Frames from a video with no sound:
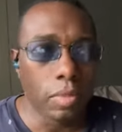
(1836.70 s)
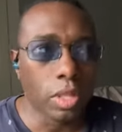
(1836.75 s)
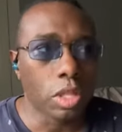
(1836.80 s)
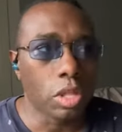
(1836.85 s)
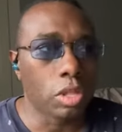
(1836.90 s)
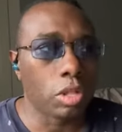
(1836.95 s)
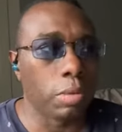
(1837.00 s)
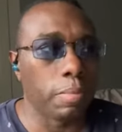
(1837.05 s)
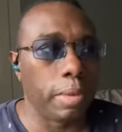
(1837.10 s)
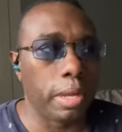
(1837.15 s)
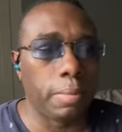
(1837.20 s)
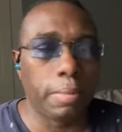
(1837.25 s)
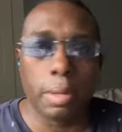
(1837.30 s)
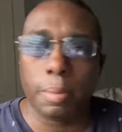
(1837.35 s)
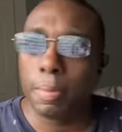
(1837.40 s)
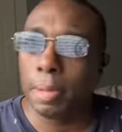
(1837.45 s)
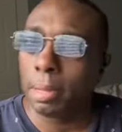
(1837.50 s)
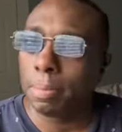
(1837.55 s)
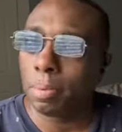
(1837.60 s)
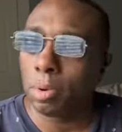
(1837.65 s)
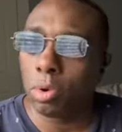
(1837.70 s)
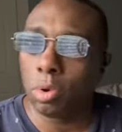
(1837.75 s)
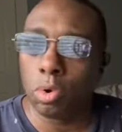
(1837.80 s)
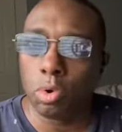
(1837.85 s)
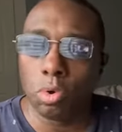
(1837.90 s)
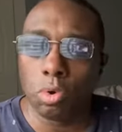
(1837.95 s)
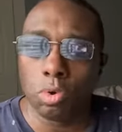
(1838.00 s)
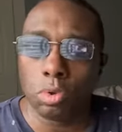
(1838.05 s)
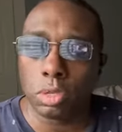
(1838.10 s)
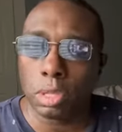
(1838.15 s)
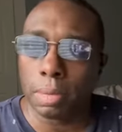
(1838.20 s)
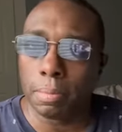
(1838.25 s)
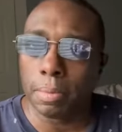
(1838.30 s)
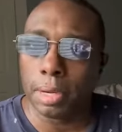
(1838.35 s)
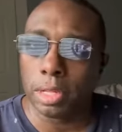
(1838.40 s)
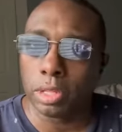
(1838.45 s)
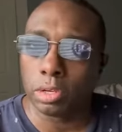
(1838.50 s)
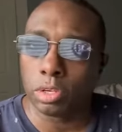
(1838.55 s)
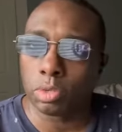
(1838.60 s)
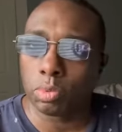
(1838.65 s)
There may be people who their
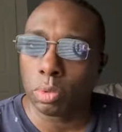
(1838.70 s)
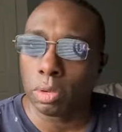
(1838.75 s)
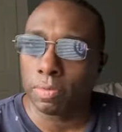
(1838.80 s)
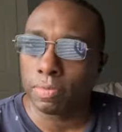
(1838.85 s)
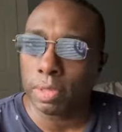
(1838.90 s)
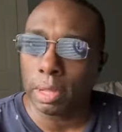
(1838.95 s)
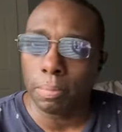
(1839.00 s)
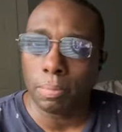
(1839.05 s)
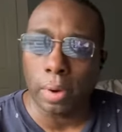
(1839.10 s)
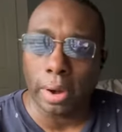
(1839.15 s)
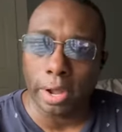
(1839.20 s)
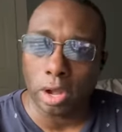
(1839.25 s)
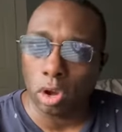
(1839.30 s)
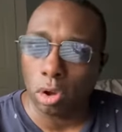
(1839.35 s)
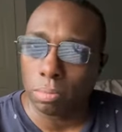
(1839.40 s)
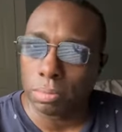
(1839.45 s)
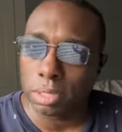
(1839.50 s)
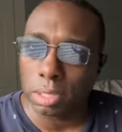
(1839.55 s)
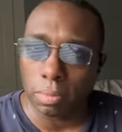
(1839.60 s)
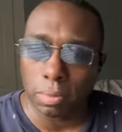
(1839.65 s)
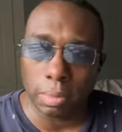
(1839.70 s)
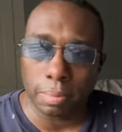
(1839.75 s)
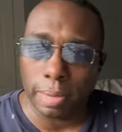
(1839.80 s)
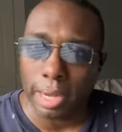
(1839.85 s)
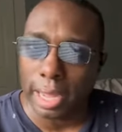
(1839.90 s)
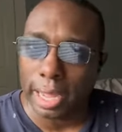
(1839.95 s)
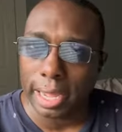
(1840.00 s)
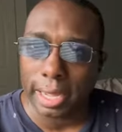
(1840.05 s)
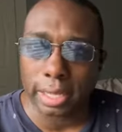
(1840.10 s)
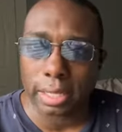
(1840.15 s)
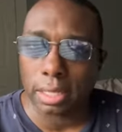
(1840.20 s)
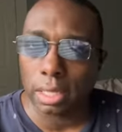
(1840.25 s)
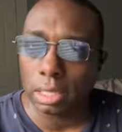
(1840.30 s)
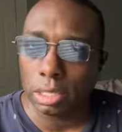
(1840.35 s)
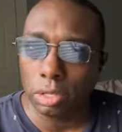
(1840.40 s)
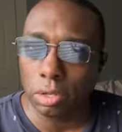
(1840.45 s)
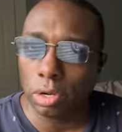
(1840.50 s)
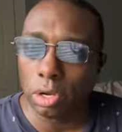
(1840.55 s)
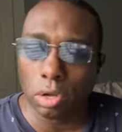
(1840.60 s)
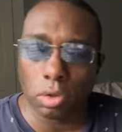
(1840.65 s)
mothers, if they bring home someone black,
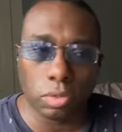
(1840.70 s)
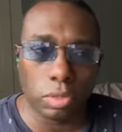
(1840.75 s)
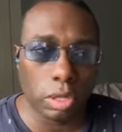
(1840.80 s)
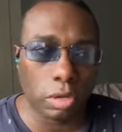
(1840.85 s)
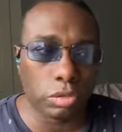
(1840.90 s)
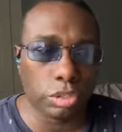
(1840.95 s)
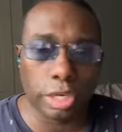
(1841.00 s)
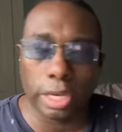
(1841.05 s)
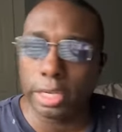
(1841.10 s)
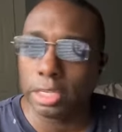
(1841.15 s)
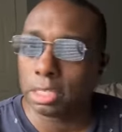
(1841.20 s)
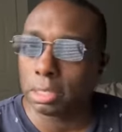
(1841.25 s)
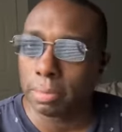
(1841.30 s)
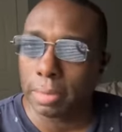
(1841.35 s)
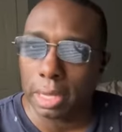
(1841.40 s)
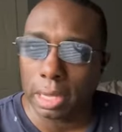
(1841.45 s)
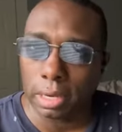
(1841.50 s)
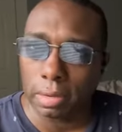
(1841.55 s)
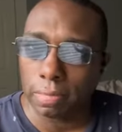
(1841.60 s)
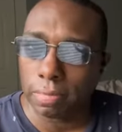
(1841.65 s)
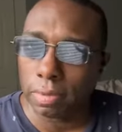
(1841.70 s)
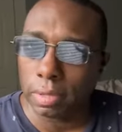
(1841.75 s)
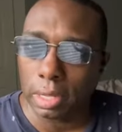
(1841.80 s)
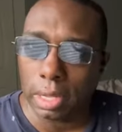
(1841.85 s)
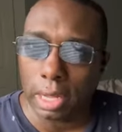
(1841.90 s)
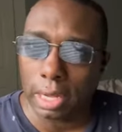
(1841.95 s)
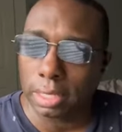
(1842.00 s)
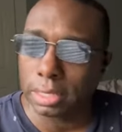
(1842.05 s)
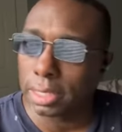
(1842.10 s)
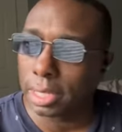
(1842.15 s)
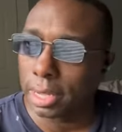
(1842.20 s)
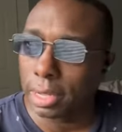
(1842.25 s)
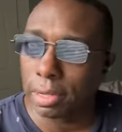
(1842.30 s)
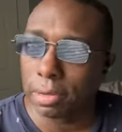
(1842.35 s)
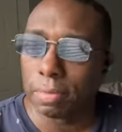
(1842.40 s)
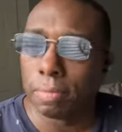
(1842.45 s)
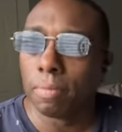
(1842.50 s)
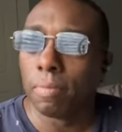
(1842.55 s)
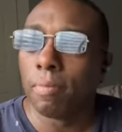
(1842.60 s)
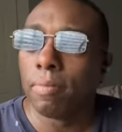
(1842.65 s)
they'll chase them out of
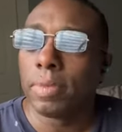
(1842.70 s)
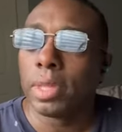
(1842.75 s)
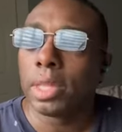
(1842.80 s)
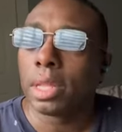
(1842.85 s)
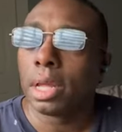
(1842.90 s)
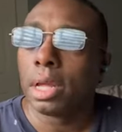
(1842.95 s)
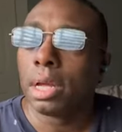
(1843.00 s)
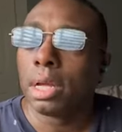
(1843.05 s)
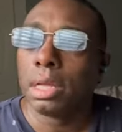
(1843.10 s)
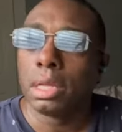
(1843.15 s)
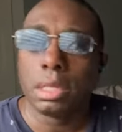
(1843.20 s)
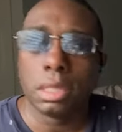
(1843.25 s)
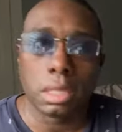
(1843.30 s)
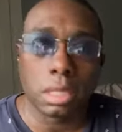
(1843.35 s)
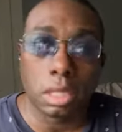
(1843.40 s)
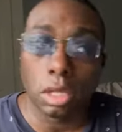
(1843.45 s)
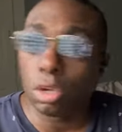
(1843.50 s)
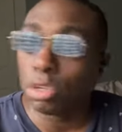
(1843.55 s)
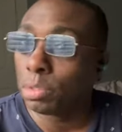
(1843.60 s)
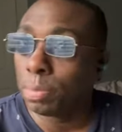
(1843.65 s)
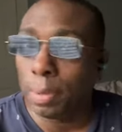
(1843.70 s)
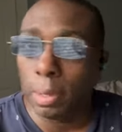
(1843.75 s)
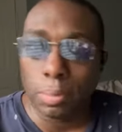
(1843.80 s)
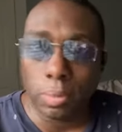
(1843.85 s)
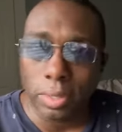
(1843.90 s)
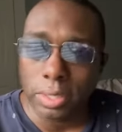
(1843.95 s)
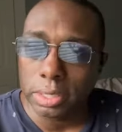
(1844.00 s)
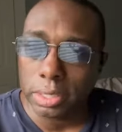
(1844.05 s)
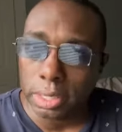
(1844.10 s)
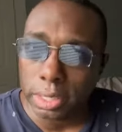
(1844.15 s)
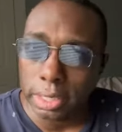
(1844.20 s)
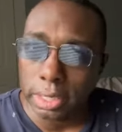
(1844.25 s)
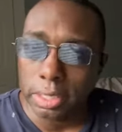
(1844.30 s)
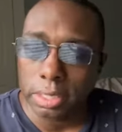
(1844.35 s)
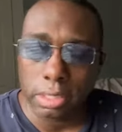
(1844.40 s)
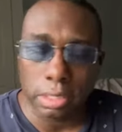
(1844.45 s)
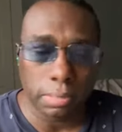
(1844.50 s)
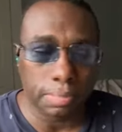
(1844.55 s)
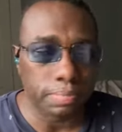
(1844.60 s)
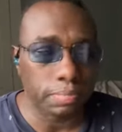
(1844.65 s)
town. Those people
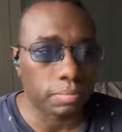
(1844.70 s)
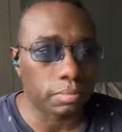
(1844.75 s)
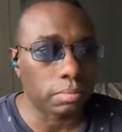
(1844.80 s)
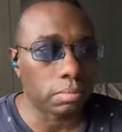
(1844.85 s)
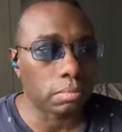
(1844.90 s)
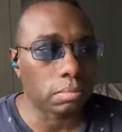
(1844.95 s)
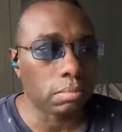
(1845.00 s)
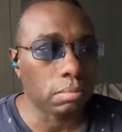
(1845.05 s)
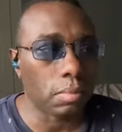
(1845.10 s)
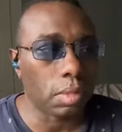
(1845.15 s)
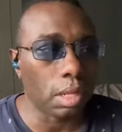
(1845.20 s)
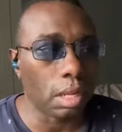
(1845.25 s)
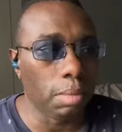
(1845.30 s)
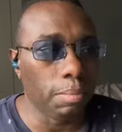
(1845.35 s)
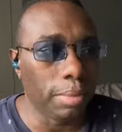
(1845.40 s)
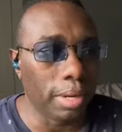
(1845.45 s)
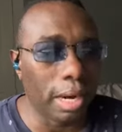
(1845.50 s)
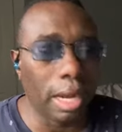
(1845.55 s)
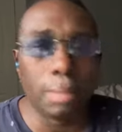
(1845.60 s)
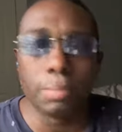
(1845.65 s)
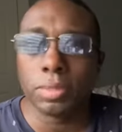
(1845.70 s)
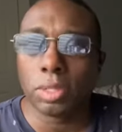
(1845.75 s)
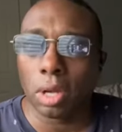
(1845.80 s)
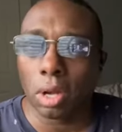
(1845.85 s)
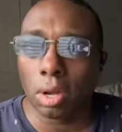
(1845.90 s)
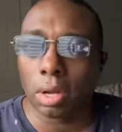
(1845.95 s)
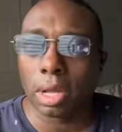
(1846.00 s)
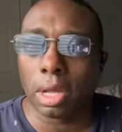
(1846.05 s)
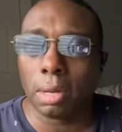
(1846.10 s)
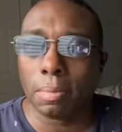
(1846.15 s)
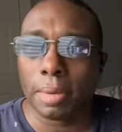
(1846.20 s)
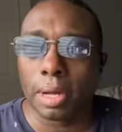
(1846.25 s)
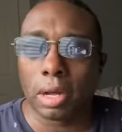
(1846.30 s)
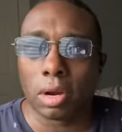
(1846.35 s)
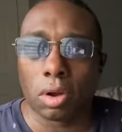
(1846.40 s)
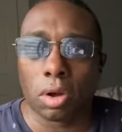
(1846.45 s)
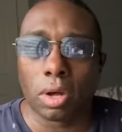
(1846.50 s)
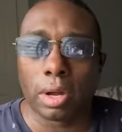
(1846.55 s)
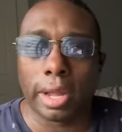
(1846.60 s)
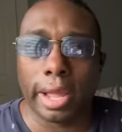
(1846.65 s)
exist. But I'm talking about
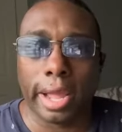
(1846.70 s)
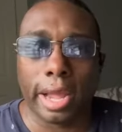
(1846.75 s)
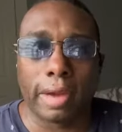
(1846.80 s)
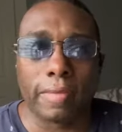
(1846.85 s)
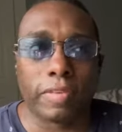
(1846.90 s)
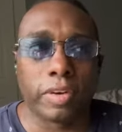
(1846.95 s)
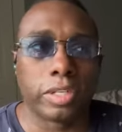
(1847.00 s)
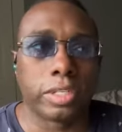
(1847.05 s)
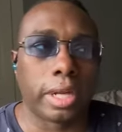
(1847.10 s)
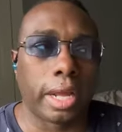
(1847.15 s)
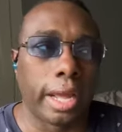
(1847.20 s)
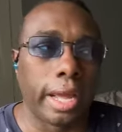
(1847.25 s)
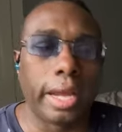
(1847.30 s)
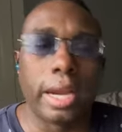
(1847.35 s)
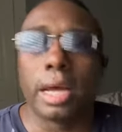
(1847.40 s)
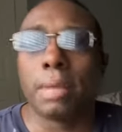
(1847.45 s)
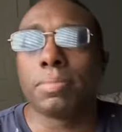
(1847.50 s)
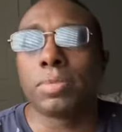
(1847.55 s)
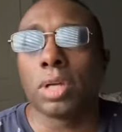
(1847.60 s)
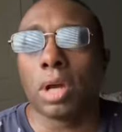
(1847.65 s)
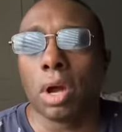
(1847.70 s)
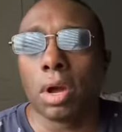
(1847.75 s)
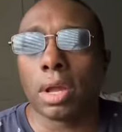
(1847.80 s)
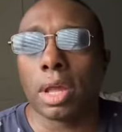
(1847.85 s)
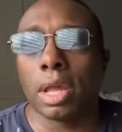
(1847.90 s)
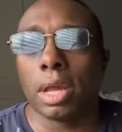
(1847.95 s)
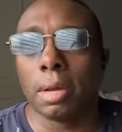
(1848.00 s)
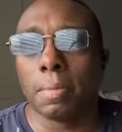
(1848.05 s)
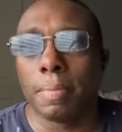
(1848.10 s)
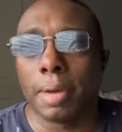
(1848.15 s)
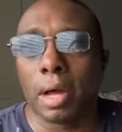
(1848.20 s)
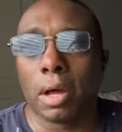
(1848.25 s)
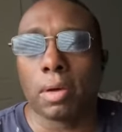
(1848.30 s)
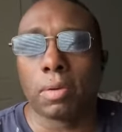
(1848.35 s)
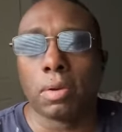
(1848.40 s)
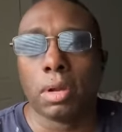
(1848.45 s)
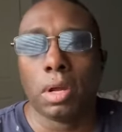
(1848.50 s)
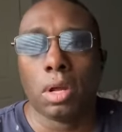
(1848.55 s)
on average, and I'm talking about